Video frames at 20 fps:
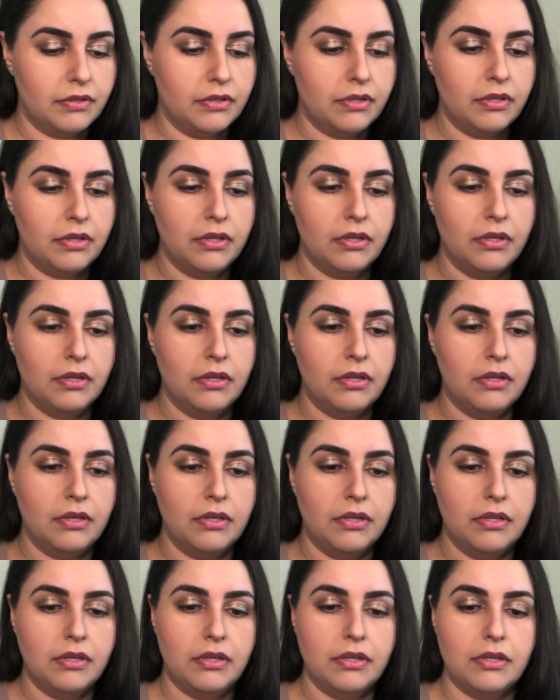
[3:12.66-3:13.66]

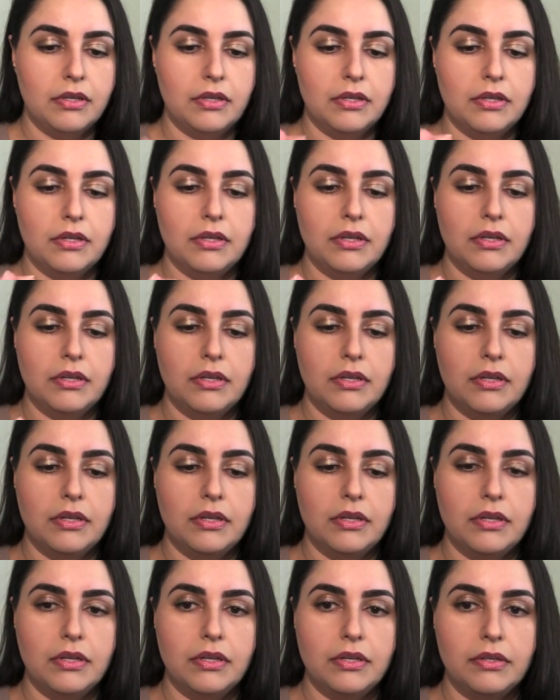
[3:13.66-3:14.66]

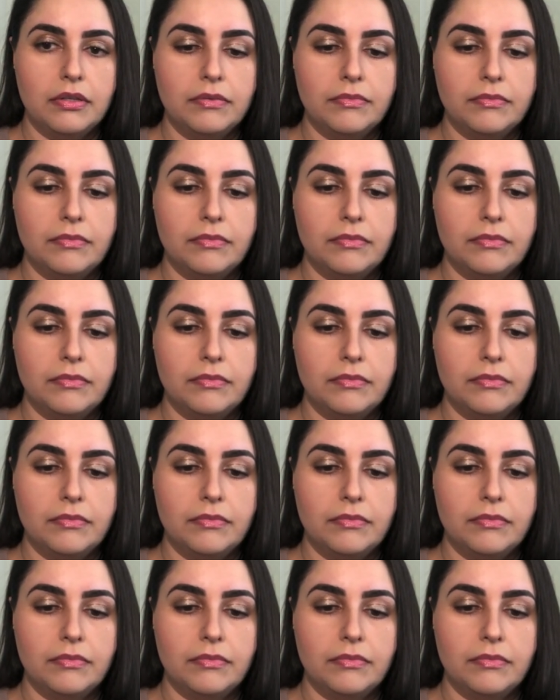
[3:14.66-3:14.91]
(silence)